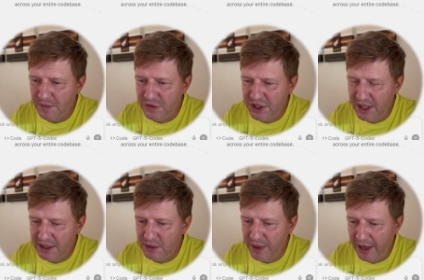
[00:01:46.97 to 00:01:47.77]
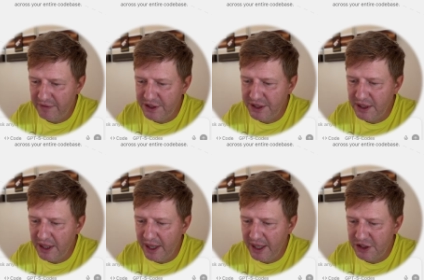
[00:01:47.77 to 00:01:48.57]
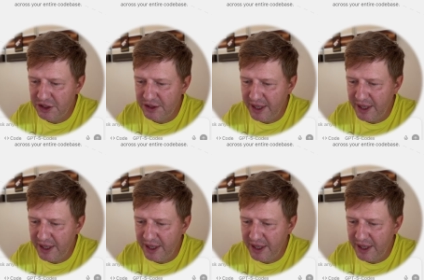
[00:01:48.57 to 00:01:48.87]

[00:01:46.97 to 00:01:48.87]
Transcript: just we have a single agent